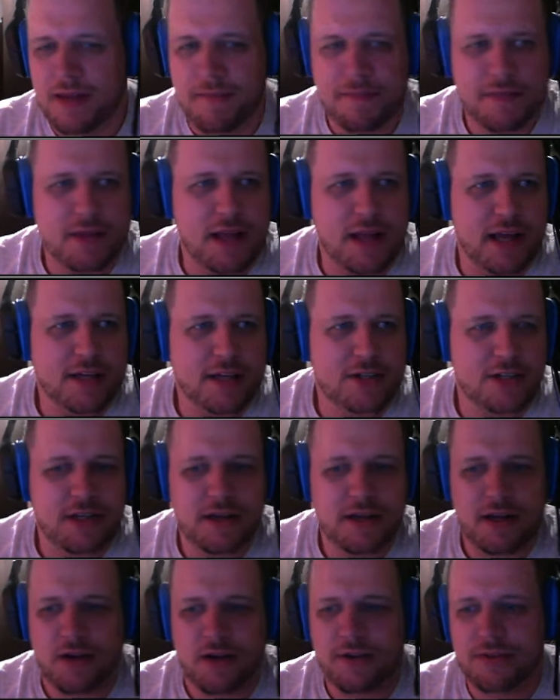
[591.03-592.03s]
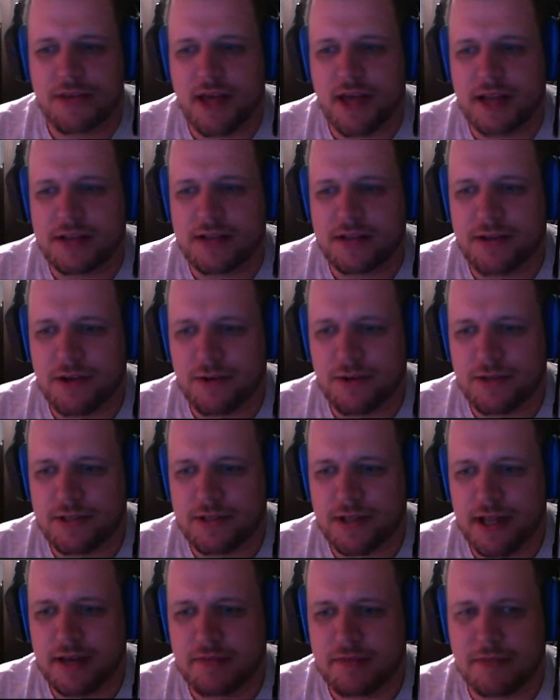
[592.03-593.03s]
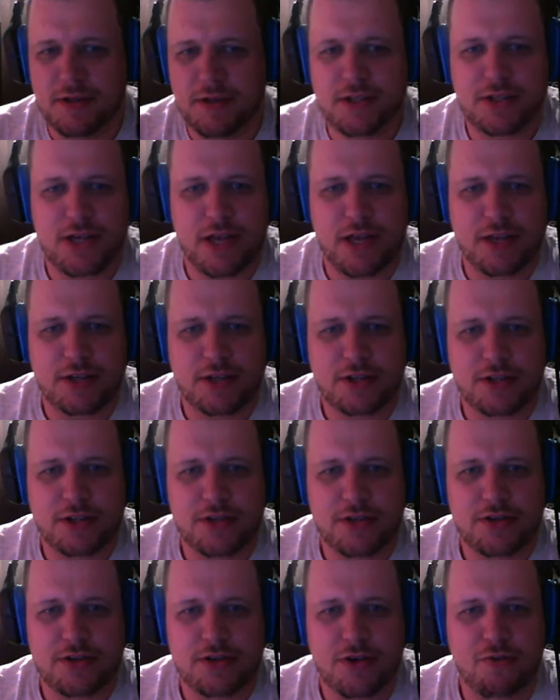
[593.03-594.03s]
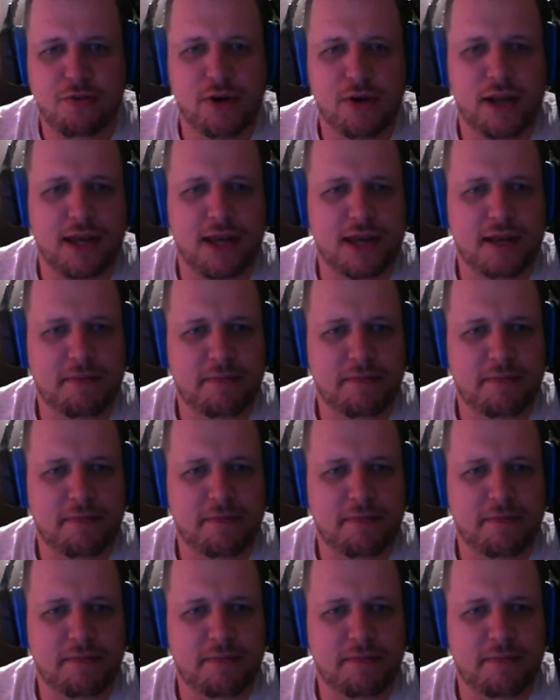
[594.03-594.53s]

Actually, on that note, let me change the overlay